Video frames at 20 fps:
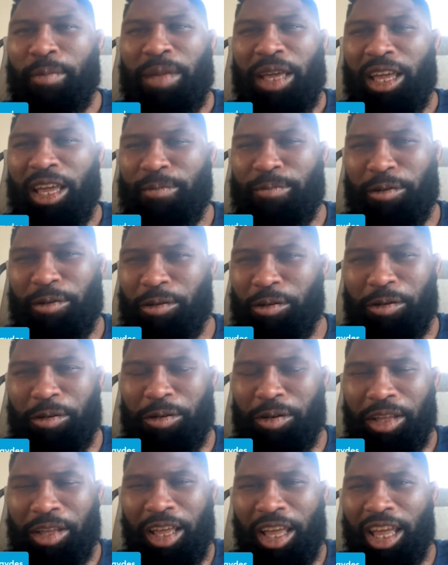people
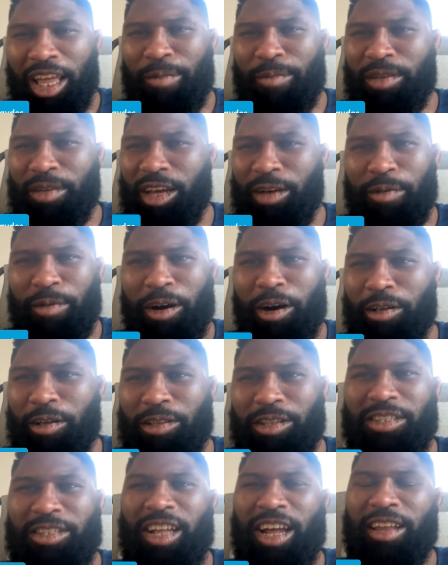hit me up
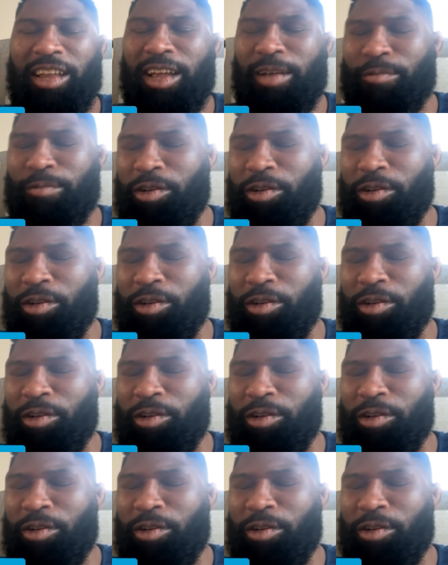all the time, like,